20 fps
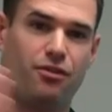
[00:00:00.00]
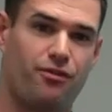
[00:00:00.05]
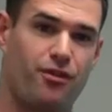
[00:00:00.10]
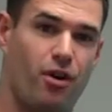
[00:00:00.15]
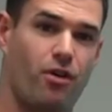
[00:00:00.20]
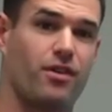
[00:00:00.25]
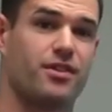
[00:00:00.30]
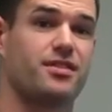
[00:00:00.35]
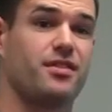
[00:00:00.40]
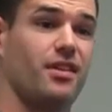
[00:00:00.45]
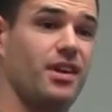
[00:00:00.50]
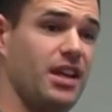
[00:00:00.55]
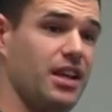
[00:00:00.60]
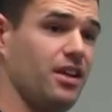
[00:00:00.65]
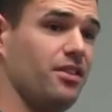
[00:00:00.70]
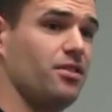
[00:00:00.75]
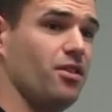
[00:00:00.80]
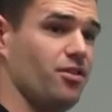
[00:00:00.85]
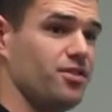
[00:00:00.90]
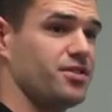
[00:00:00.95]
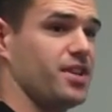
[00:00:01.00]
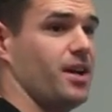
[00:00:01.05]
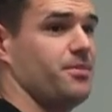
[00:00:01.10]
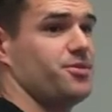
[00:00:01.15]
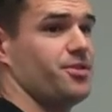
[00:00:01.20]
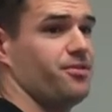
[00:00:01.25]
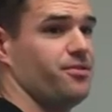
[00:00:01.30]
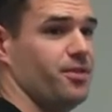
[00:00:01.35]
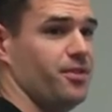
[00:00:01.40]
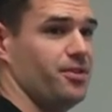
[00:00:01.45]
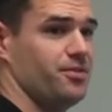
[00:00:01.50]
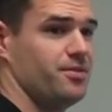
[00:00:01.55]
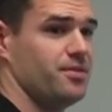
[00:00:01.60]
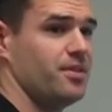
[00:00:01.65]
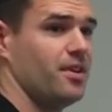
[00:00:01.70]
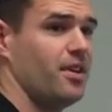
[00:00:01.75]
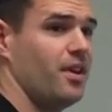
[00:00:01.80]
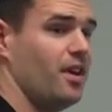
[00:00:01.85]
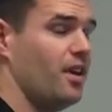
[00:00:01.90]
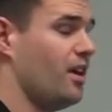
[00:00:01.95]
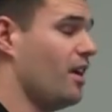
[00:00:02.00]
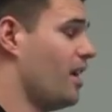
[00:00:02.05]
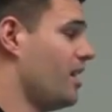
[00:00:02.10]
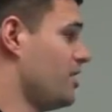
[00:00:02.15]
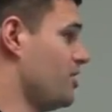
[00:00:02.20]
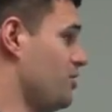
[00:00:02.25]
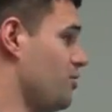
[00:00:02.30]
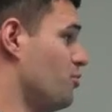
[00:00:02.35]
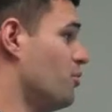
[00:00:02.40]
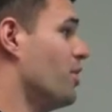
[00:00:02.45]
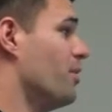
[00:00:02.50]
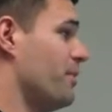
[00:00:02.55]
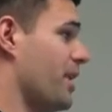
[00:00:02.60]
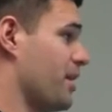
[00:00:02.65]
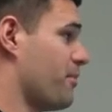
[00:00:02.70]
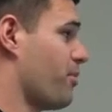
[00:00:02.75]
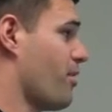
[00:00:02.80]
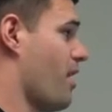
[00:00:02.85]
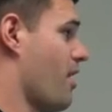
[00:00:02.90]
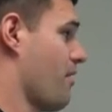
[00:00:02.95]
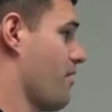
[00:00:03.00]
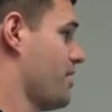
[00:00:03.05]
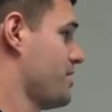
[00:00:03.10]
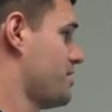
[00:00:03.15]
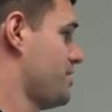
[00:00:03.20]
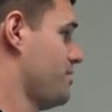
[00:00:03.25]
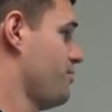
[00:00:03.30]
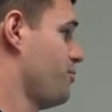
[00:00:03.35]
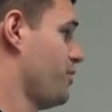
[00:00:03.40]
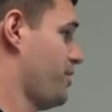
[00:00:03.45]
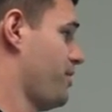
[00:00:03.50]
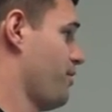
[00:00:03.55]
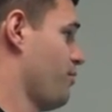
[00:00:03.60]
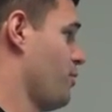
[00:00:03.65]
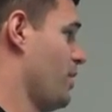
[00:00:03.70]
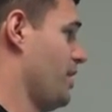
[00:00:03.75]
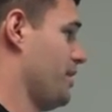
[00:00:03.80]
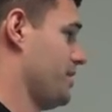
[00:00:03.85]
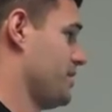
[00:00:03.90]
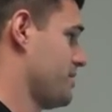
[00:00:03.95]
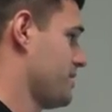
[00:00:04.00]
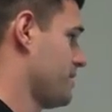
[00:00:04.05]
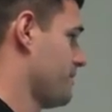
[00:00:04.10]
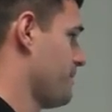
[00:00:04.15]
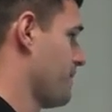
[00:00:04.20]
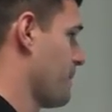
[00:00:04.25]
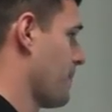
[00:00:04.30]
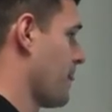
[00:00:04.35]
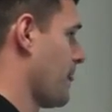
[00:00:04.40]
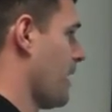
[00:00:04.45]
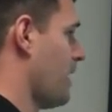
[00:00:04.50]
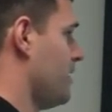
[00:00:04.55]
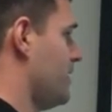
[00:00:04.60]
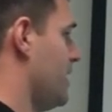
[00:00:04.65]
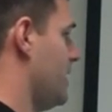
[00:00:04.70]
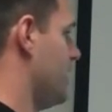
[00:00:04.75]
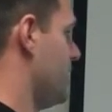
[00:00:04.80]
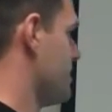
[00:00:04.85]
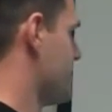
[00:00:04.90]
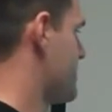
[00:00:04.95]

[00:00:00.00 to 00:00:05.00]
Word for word: you focus on eating those types of foods, you will make progress in, with your wellness. They did